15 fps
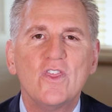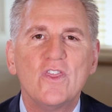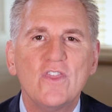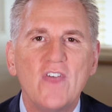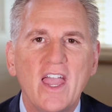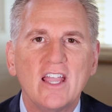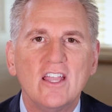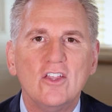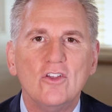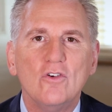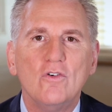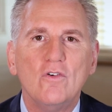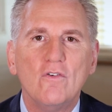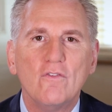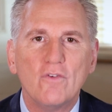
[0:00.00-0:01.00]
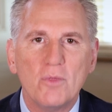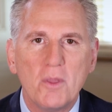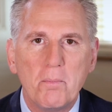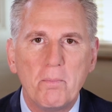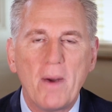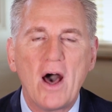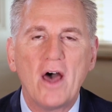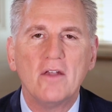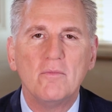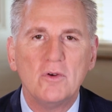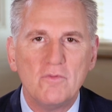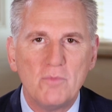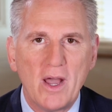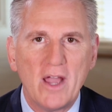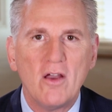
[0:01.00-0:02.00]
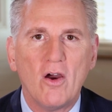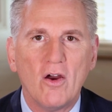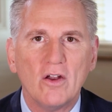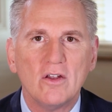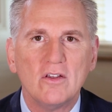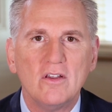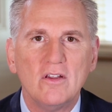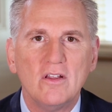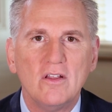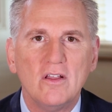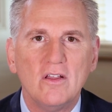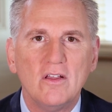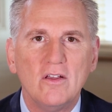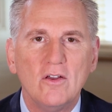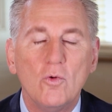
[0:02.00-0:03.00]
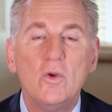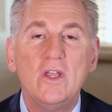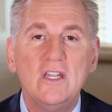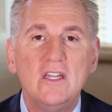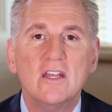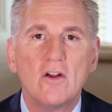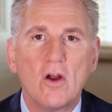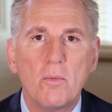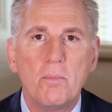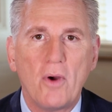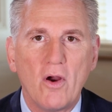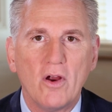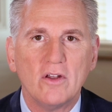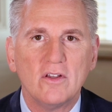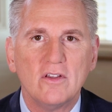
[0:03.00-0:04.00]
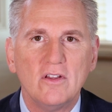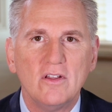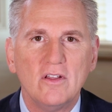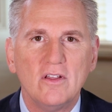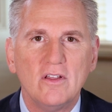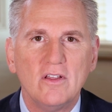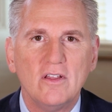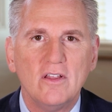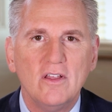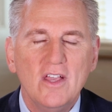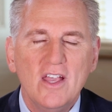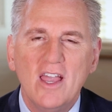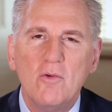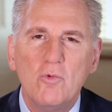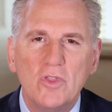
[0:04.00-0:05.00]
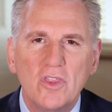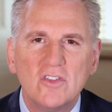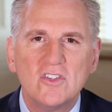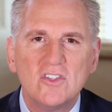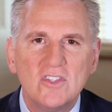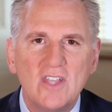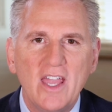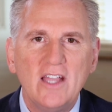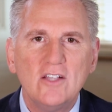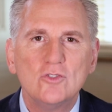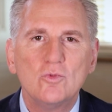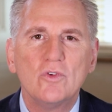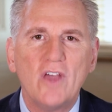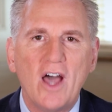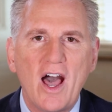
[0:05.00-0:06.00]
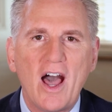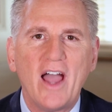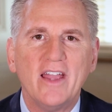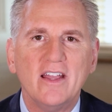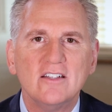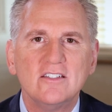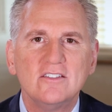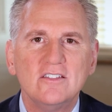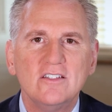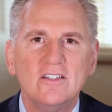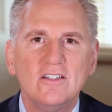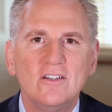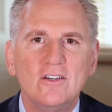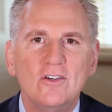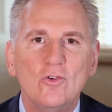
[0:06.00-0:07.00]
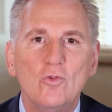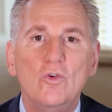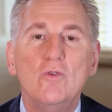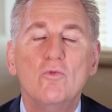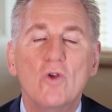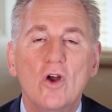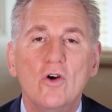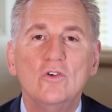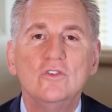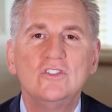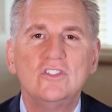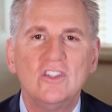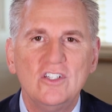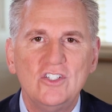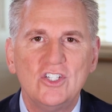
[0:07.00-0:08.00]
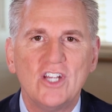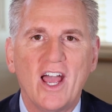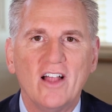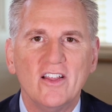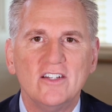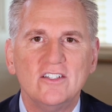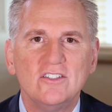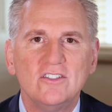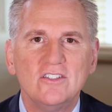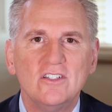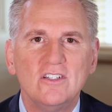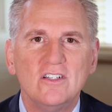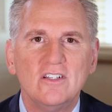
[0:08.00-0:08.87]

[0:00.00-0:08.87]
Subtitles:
thank you from the bottom of my heart. We did our part. And when the stakes were the highest, we rose to the challenge.